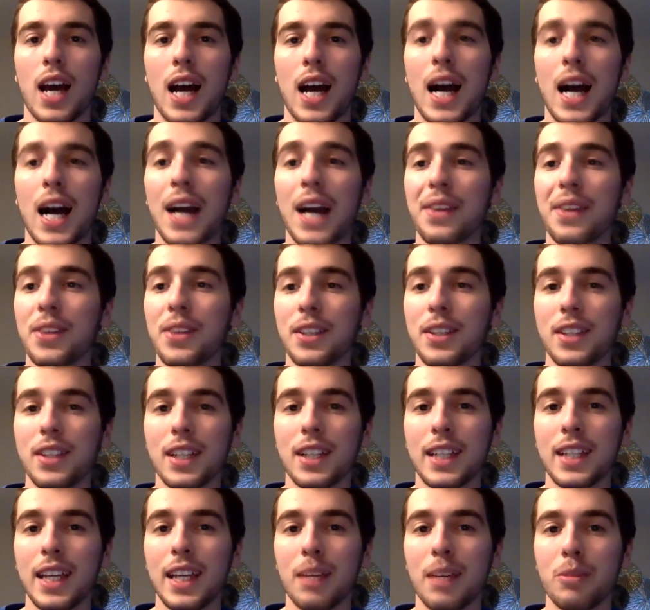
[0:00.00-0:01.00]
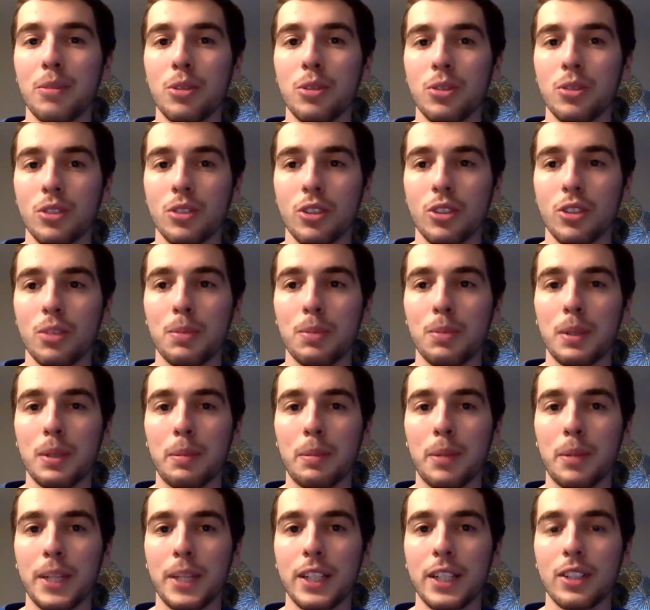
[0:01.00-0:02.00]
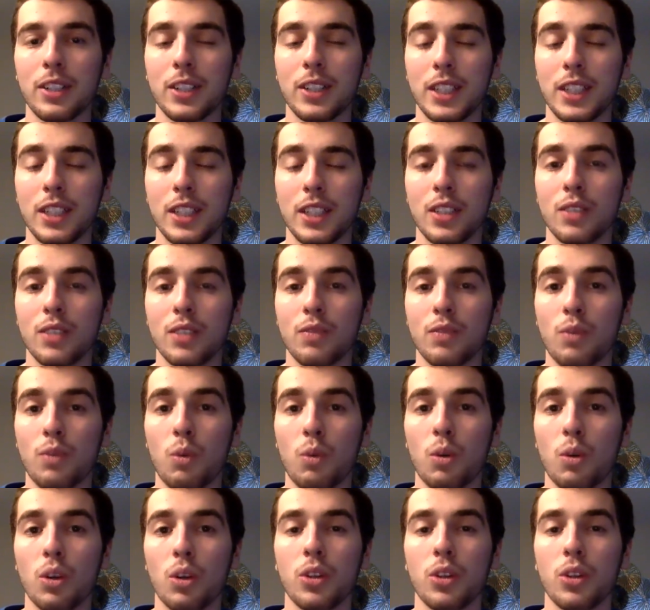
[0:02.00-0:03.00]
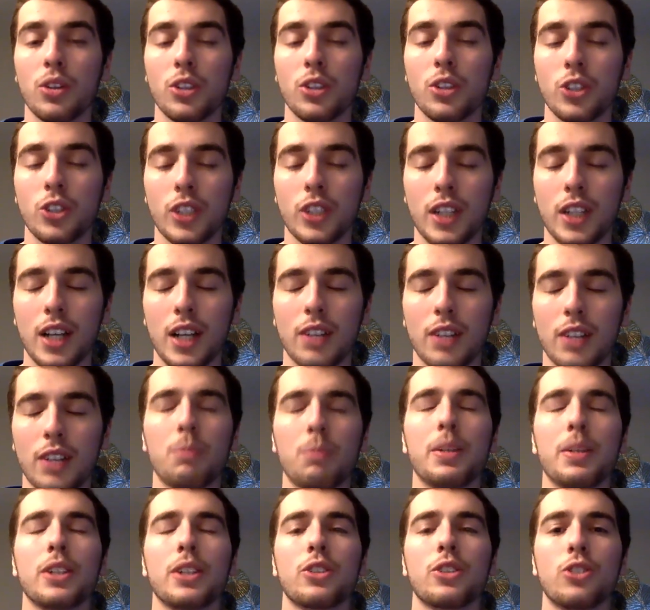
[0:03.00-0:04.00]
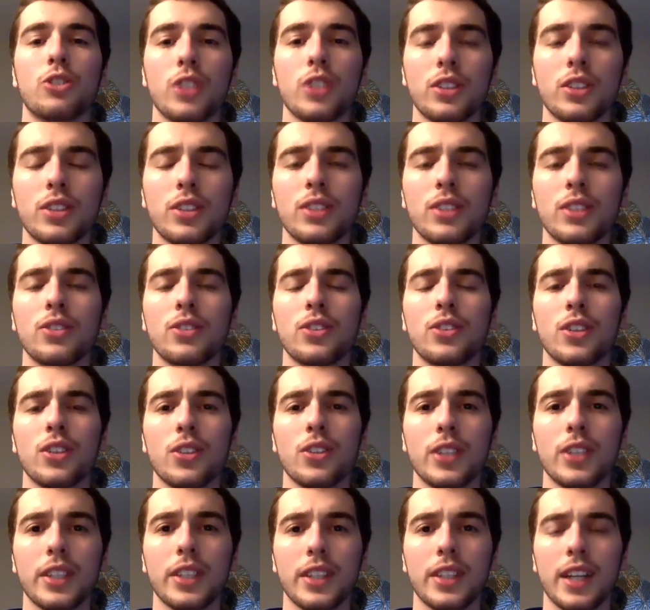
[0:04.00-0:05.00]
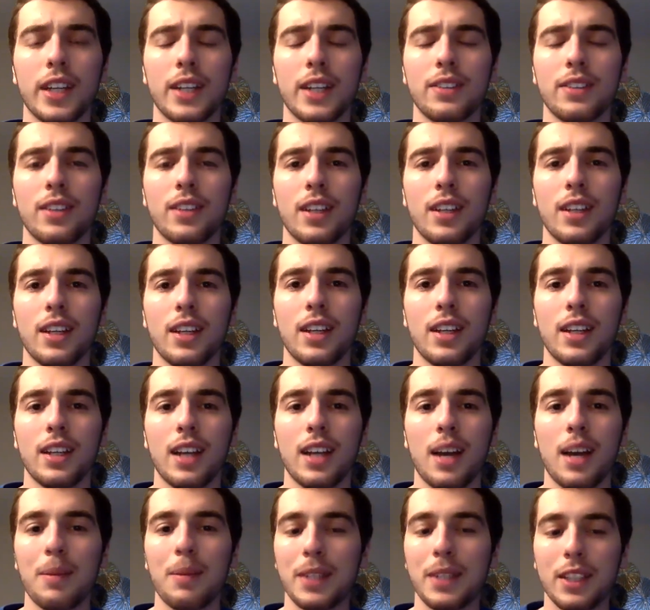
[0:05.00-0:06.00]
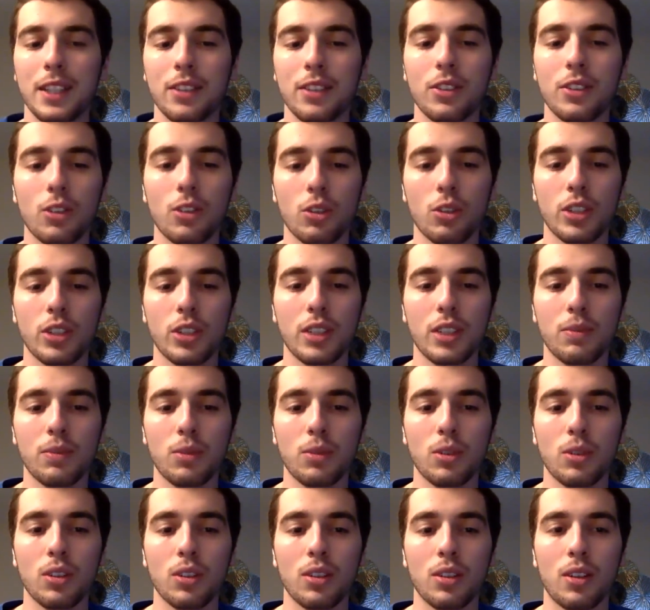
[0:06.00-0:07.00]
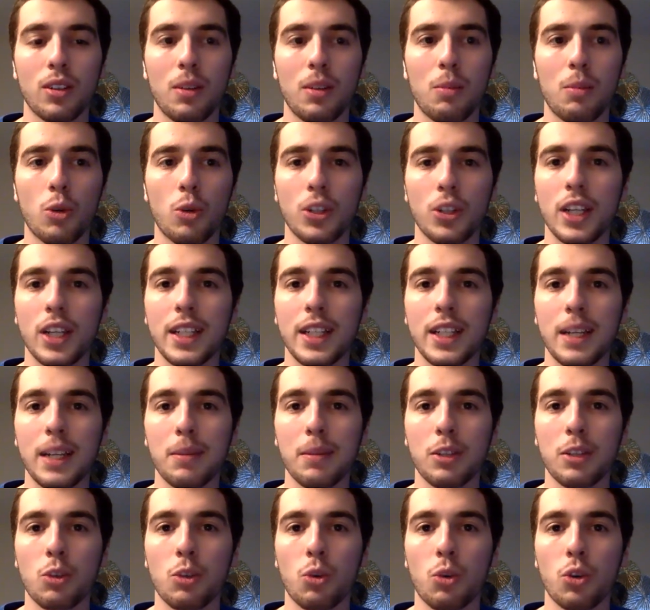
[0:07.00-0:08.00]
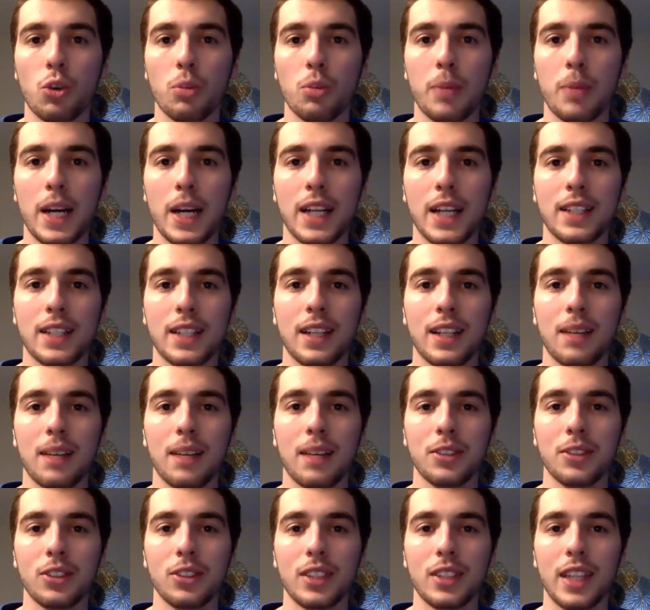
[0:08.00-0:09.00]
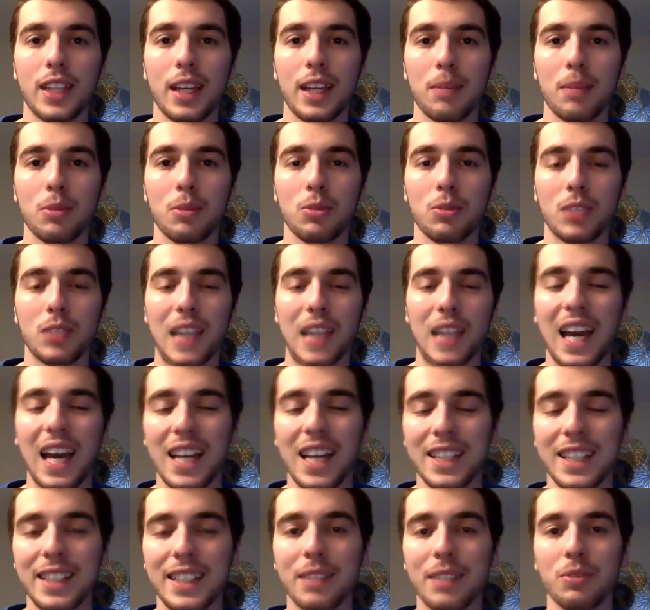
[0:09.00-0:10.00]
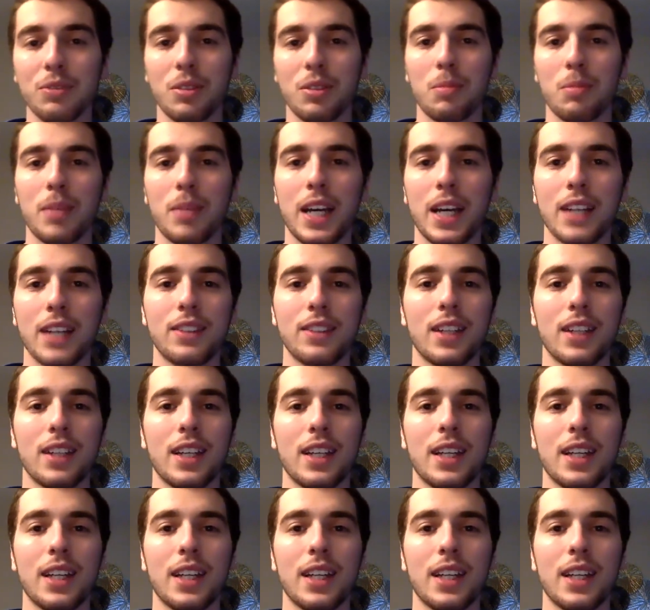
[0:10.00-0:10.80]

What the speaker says: I think that Cam Newton could be a player here for the Chicago Bears, just considering that, I mean, they're looking for a more dynamic quarterback. Obviously, Cam Newton kind of gives them that.